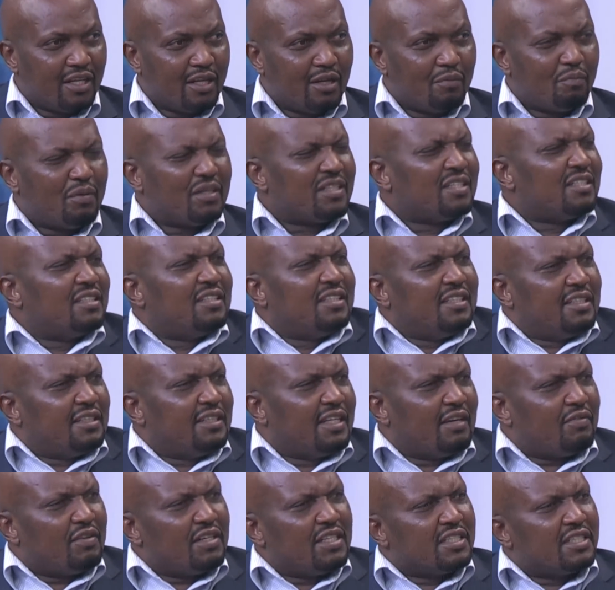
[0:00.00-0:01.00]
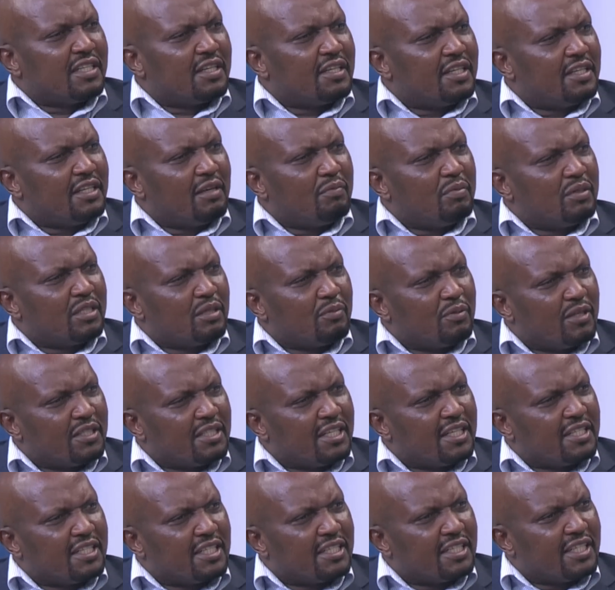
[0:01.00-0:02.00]
But definitely the deputy
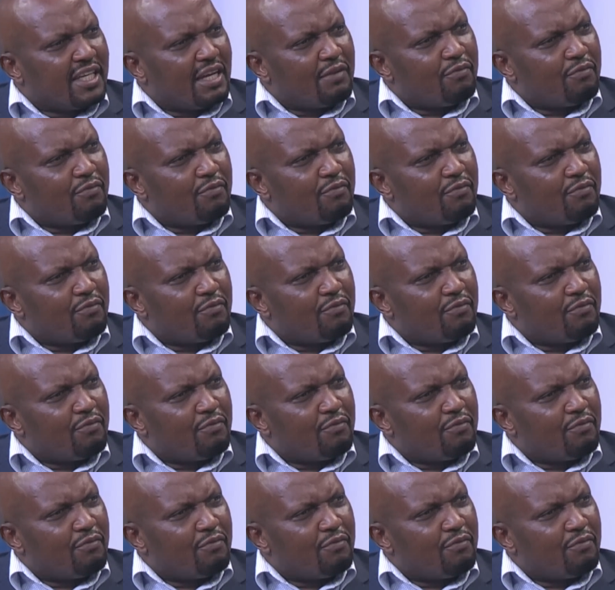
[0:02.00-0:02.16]
president is there